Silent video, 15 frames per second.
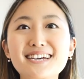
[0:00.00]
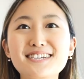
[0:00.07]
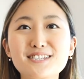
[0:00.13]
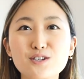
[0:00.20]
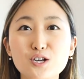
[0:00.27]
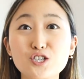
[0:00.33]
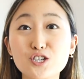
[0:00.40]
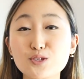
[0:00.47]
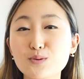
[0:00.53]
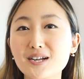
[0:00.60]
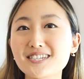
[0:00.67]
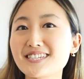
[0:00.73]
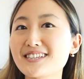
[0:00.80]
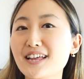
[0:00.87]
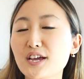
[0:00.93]
So I just
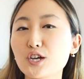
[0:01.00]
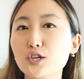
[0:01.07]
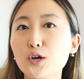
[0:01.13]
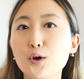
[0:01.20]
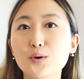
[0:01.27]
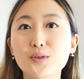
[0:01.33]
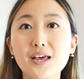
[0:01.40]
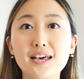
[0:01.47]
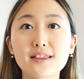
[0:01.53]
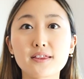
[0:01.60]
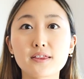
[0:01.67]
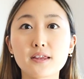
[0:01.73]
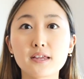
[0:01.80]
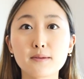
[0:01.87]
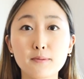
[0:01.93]
wanted to let you know
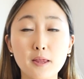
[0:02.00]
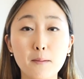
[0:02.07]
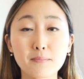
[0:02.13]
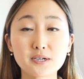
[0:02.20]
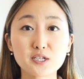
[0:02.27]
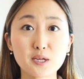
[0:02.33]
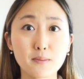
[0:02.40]
that the numbers